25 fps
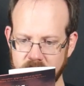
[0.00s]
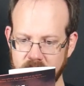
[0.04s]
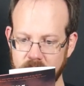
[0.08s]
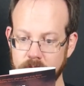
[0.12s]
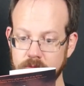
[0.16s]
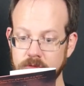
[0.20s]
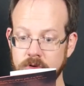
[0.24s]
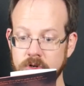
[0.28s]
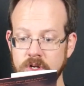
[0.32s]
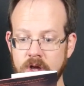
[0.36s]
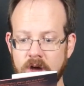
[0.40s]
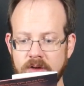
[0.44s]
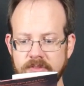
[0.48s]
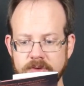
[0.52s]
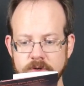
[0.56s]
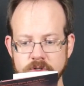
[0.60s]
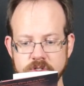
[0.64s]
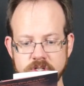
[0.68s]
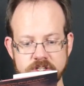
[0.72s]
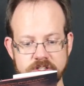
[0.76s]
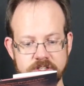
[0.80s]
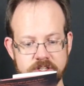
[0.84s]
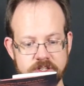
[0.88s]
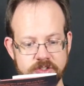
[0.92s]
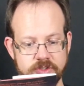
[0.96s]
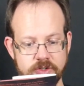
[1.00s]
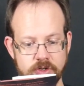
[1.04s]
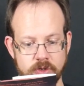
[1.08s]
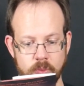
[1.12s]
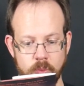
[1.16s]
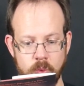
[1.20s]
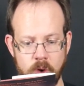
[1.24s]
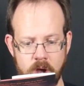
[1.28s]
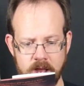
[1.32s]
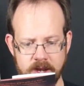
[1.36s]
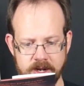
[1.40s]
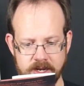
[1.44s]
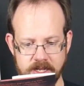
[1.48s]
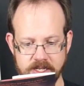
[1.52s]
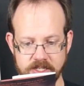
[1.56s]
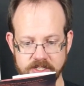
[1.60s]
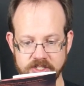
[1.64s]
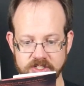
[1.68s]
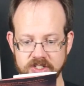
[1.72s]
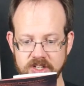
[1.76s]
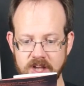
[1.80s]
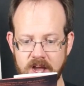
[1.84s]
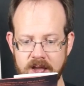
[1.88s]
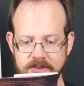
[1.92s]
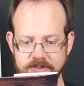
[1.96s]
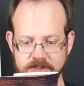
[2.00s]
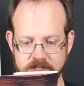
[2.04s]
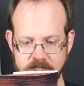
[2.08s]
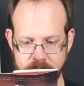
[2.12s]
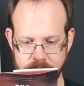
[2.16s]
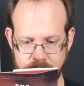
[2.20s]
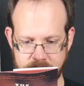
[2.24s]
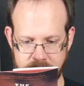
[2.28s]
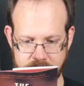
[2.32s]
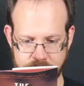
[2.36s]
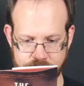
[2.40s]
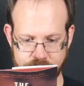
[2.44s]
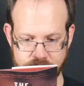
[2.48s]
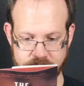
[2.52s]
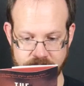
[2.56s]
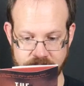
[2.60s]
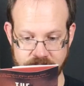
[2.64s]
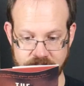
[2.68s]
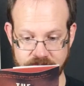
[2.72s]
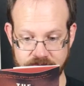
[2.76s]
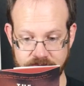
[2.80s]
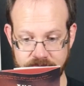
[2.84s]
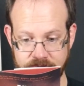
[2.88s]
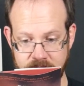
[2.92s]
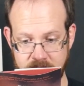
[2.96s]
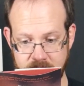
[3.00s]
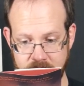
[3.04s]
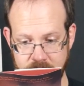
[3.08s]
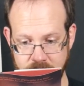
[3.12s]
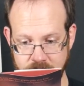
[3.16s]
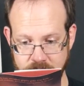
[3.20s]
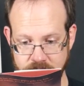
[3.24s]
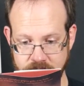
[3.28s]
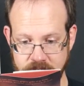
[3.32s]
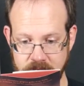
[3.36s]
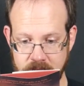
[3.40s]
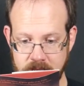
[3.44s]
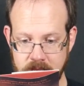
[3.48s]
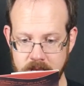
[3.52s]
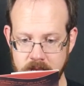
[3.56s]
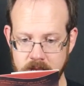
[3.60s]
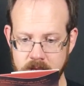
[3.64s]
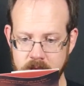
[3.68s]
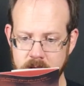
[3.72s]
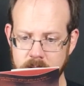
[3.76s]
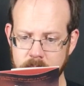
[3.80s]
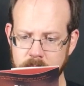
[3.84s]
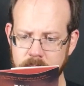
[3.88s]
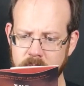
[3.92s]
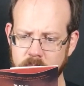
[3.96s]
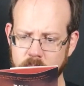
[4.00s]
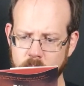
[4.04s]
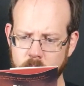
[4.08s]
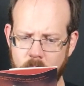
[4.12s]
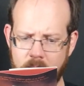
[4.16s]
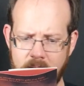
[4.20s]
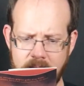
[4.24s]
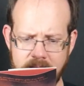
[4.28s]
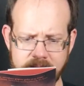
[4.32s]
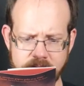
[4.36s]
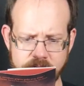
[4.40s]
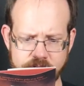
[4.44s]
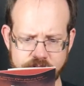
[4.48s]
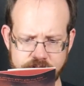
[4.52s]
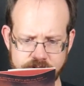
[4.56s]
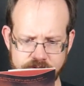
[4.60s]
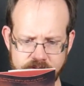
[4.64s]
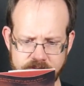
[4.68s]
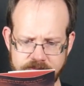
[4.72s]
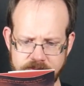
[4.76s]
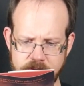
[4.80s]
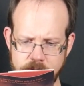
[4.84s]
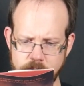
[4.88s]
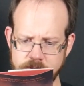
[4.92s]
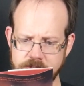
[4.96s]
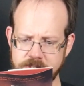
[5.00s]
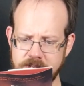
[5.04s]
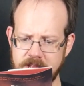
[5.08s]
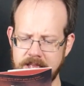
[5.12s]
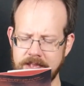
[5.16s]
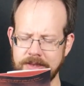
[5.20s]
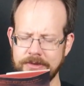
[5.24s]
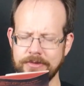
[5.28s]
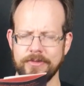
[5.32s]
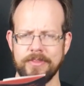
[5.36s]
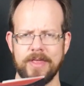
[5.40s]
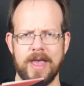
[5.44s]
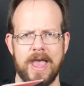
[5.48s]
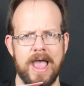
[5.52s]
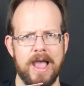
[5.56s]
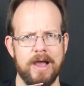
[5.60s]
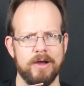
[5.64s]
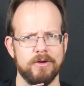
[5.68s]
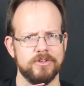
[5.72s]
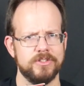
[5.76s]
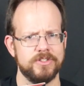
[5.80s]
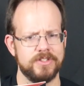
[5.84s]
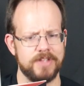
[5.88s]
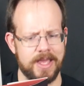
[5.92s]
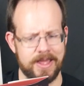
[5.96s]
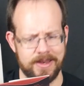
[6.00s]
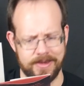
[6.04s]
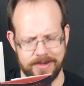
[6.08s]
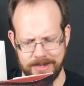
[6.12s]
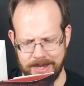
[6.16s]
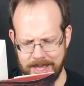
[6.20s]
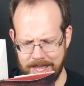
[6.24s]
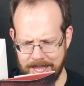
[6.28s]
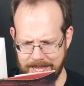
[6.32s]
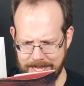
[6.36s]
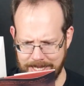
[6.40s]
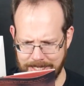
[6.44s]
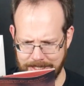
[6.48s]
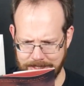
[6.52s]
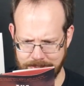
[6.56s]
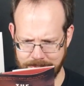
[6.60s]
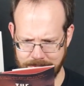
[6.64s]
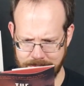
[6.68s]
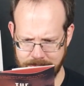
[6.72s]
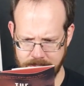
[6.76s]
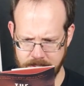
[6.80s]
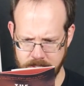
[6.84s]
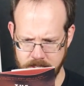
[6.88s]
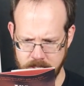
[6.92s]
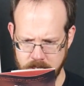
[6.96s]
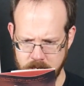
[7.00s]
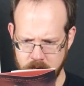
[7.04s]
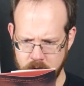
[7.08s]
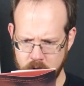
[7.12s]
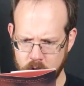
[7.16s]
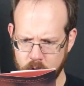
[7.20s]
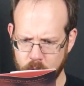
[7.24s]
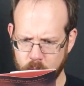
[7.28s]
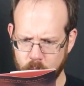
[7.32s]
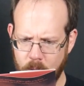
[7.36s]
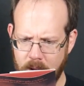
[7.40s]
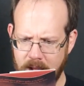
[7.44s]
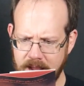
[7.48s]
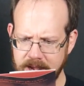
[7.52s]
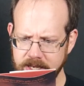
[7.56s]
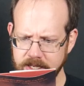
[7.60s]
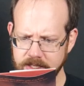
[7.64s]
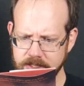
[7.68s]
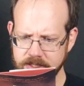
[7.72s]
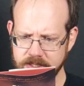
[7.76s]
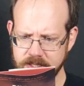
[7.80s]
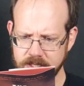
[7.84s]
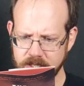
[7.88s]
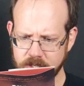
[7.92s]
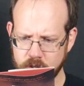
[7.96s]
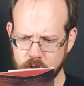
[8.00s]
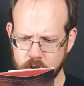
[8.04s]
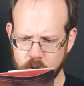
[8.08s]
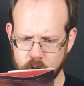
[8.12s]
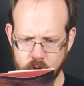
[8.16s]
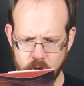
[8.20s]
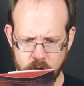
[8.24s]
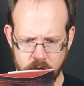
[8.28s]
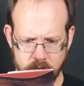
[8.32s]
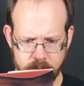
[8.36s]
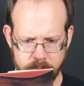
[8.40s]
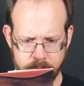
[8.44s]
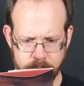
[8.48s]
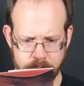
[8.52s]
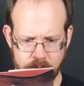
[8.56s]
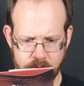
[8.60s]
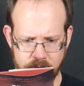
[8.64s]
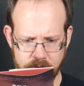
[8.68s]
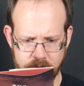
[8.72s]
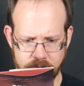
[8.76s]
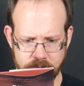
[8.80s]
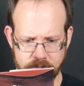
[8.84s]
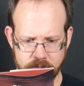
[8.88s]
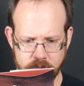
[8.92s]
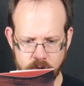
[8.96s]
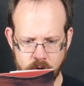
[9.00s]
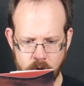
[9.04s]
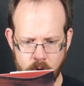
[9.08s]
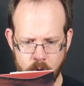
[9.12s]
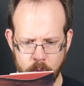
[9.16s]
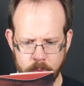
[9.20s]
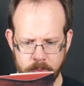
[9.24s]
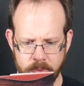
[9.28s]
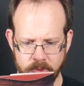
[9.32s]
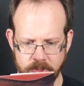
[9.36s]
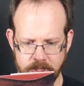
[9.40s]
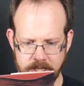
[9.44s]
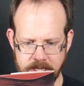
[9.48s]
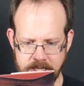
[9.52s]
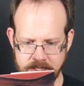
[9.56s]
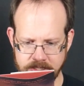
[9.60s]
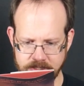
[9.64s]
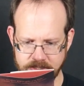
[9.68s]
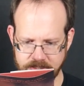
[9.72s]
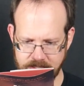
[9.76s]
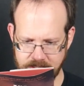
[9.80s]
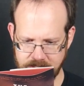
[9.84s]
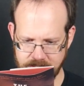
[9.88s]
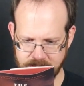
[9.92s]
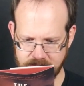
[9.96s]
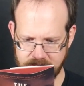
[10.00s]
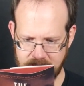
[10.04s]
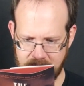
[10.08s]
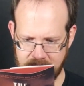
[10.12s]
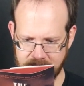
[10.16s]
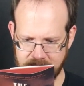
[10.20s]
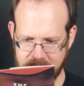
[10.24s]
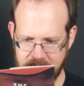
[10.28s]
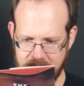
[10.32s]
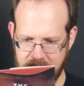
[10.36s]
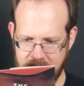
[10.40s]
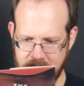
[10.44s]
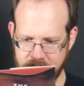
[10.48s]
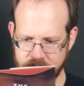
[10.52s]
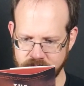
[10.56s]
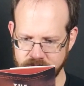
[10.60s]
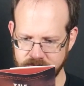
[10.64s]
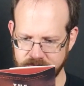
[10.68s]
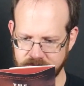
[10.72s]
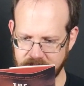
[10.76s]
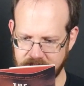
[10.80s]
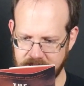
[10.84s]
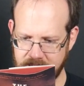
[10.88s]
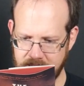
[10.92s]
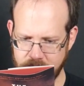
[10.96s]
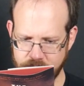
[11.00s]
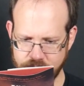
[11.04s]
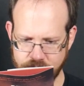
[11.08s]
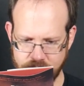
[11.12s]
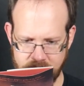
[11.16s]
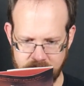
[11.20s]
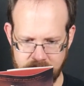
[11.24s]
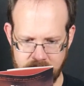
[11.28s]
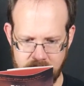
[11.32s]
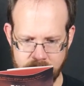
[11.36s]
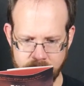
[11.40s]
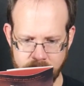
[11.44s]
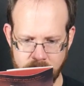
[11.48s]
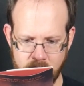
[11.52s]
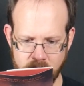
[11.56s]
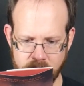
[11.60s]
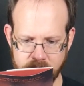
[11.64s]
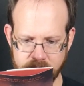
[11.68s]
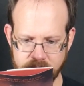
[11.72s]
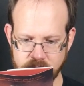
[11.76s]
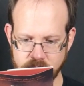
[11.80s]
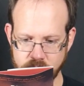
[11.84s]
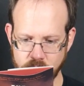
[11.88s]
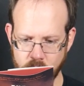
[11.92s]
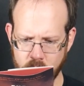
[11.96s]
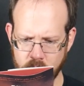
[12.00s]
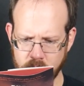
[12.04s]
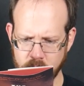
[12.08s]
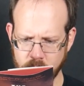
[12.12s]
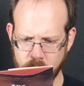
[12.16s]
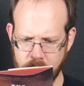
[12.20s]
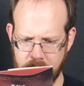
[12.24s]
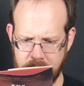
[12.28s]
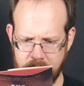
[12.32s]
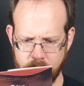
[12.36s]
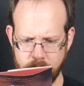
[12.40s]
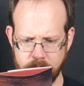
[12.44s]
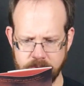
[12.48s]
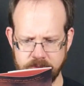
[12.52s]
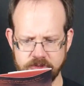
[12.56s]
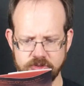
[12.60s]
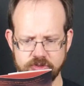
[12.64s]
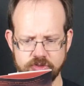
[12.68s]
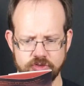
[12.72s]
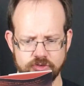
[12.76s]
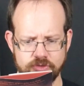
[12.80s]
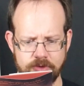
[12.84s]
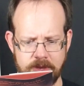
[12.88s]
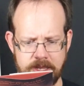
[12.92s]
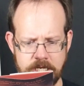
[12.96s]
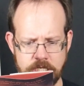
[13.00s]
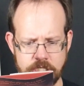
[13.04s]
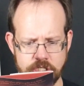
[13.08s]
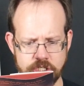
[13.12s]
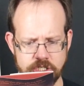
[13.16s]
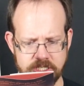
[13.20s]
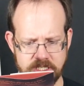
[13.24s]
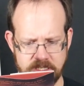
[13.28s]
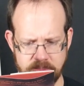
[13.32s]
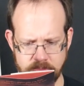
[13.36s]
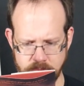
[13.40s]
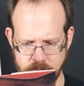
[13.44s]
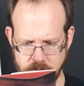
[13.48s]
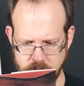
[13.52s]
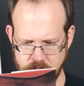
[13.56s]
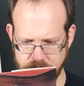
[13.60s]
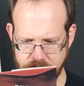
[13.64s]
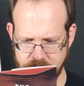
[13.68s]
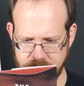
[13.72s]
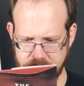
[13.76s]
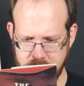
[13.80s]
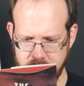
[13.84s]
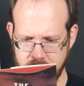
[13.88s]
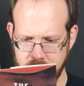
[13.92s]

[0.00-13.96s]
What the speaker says: Rodolfo's sister Juana scoffs at Beatrice's fears, but why does she refuse to enter the house at night? Why does the cook burn copal incense at the edge of the kitchen and mark the doorway with strange symbols?